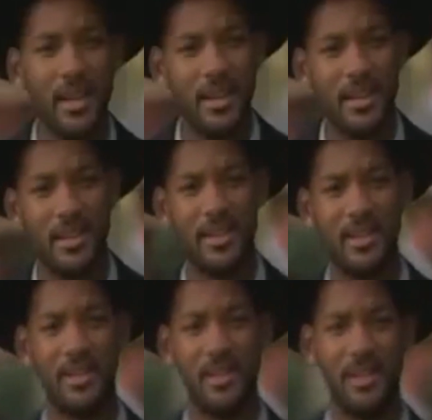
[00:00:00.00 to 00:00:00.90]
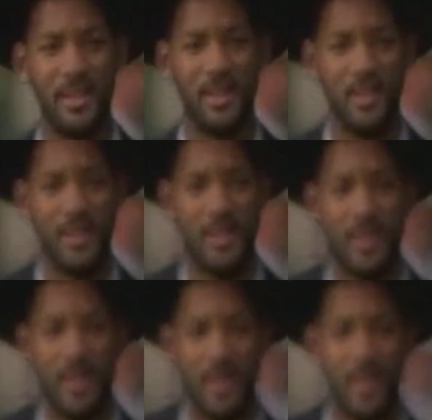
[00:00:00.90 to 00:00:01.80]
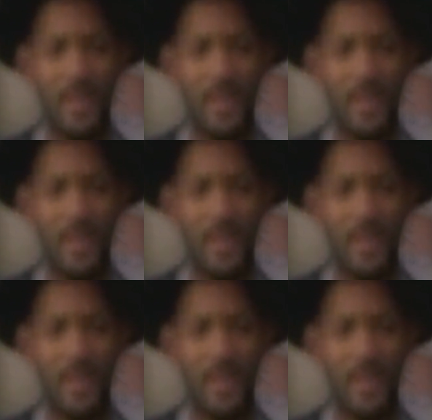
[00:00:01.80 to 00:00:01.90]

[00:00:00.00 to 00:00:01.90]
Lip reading: No one is speaking in this clip.